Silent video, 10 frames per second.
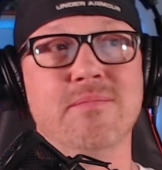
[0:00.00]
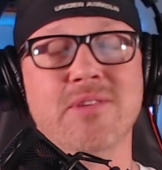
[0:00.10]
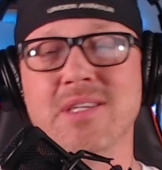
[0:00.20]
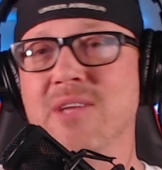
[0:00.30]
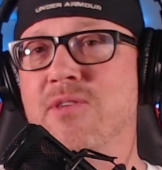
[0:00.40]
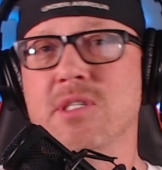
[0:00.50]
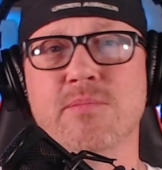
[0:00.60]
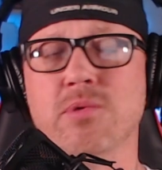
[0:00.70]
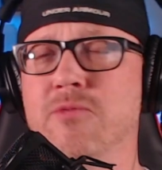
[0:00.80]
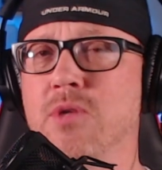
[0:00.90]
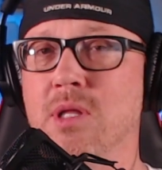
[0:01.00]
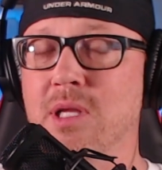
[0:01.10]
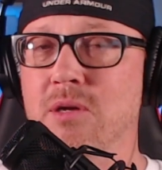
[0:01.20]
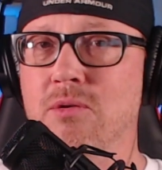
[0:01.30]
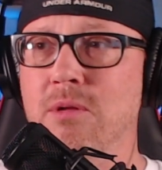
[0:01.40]
The defense improved a
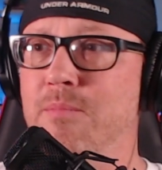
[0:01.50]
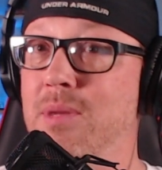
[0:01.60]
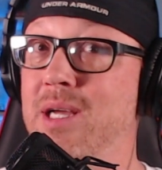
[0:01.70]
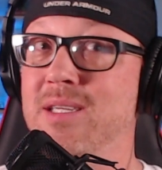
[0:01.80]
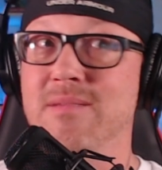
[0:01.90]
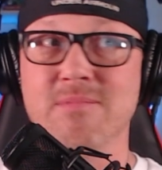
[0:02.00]
little, but